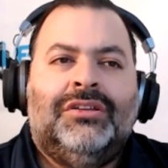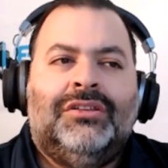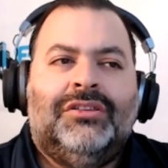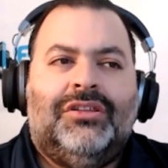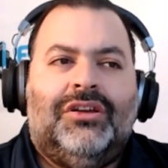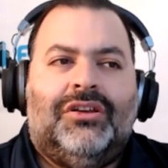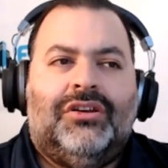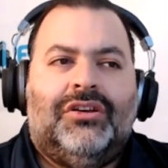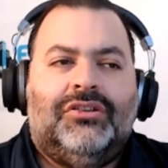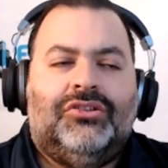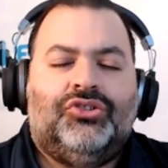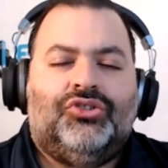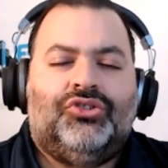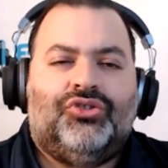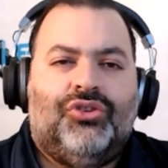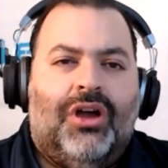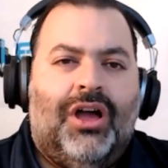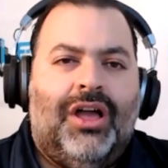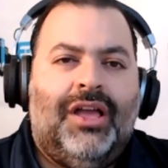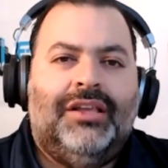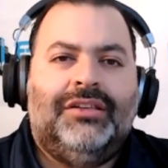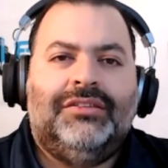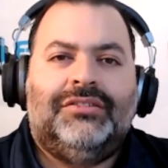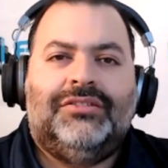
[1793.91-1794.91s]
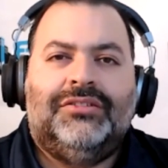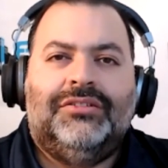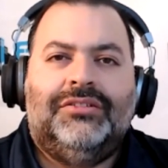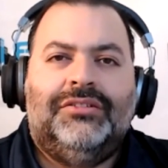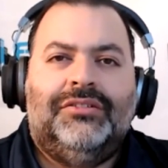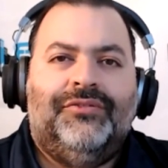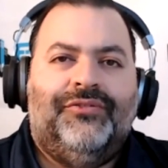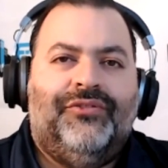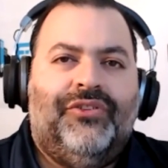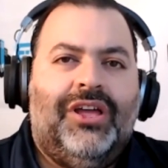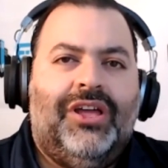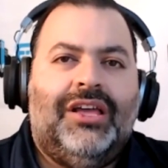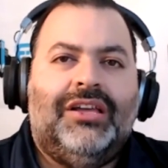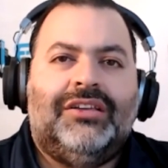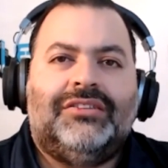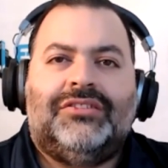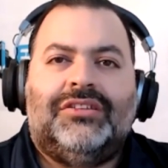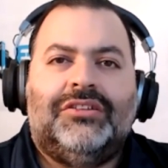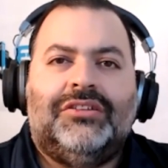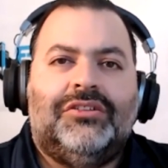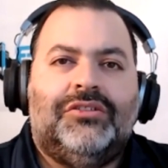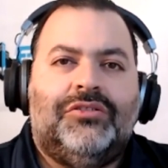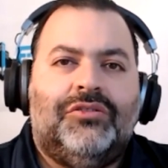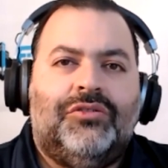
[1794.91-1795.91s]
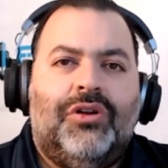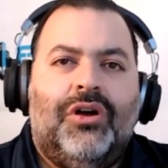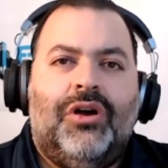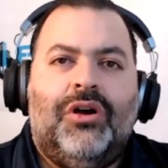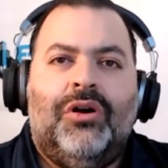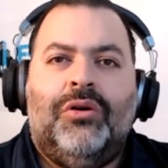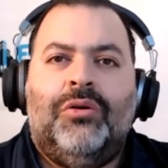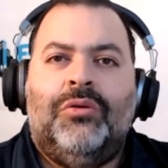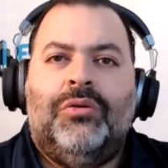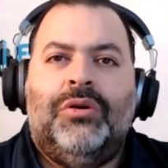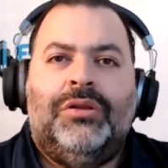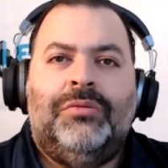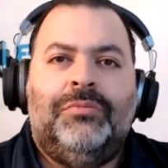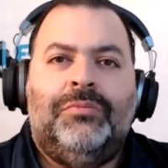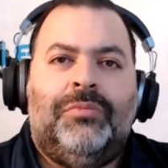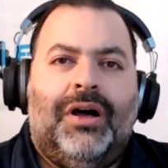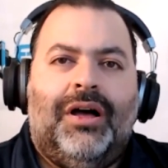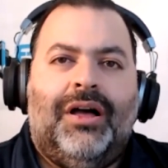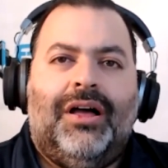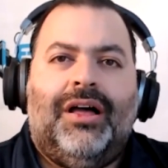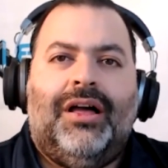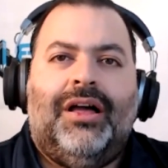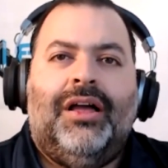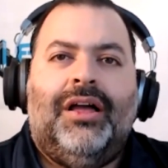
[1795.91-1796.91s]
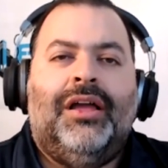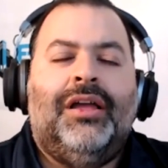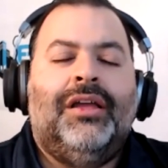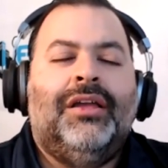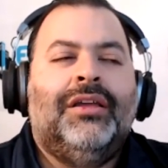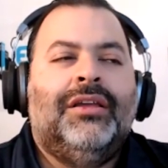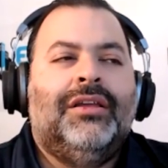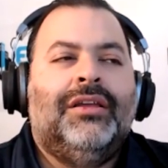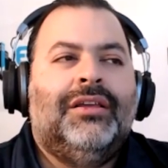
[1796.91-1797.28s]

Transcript: that are trying to invest and grow and buy,